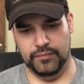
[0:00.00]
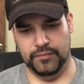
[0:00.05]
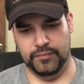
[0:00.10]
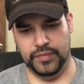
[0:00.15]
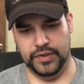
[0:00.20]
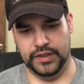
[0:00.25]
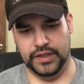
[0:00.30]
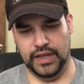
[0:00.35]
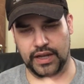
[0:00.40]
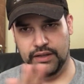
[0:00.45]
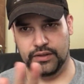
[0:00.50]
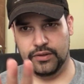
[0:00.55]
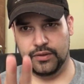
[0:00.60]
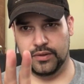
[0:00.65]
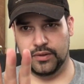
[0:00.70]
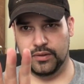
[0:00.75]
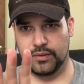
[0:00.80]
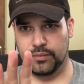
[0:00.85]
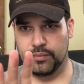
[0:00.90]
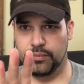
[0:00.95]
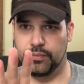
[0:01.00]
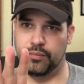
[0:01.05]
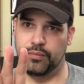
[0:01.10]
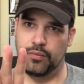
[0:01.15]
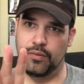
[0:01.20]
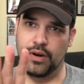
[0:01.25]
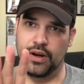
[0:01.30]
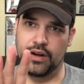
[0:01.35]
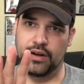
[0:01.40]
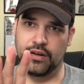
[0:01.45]
but that's
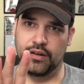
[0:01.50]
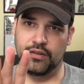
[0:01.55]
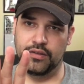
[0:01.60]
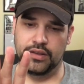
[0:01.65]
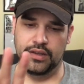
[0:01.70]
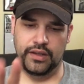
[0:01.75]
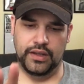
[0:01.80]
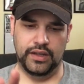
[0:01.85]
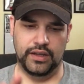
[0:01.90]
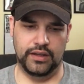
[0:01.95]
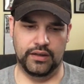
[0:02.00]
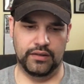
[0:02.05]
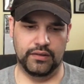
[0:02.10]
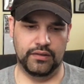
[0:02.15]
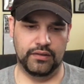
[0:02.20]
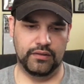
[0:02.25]
where the